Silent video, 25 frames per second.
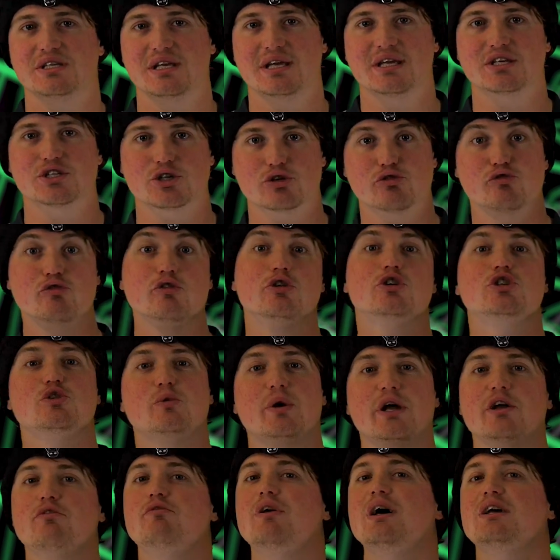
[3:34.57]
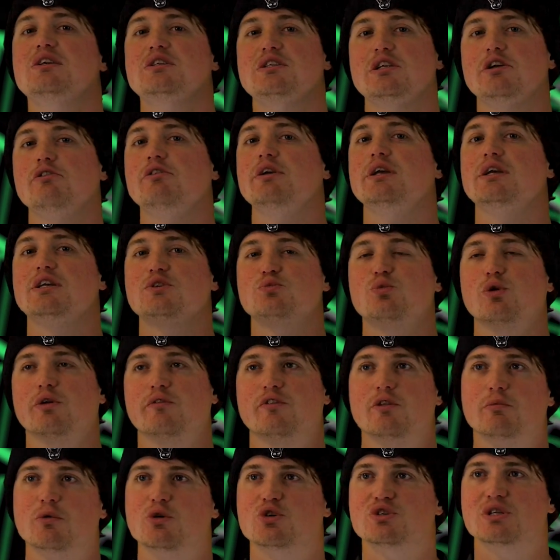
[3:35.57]
He is a Cruiserweight wrestler, he is one of
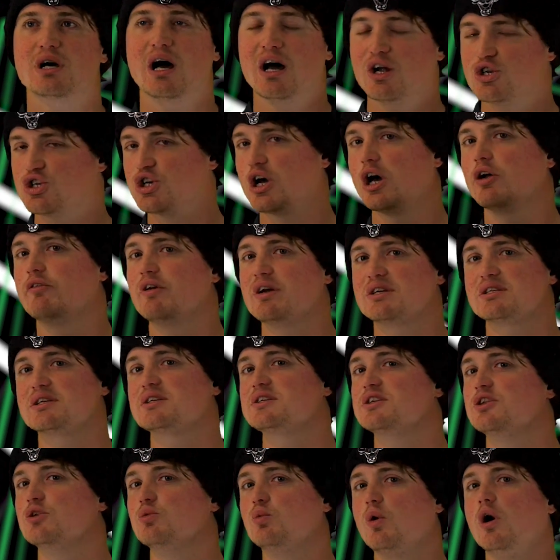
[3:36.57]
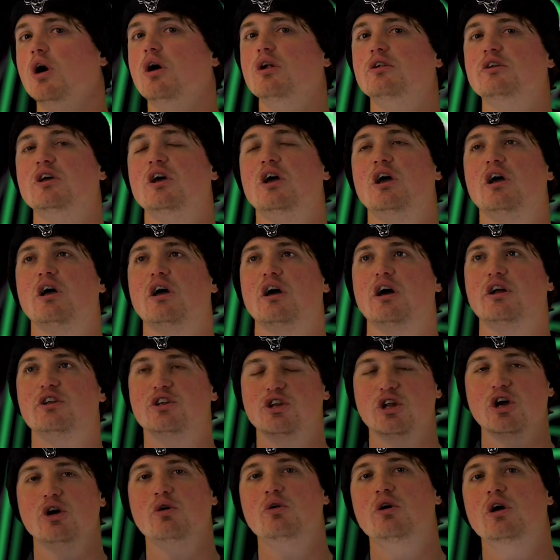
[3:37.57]
the most agile wrestlers in the world, and you
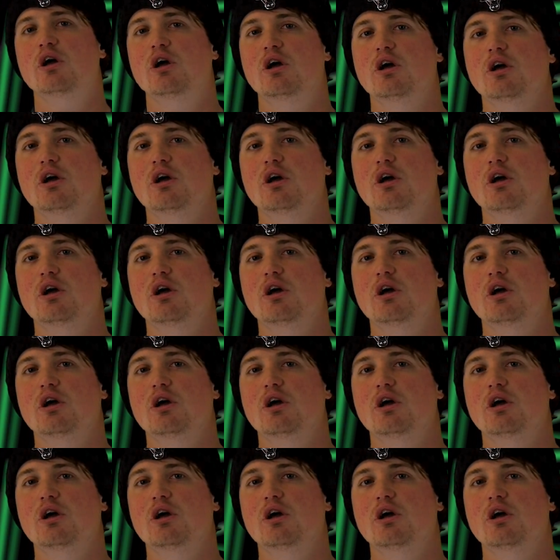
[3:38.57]
know,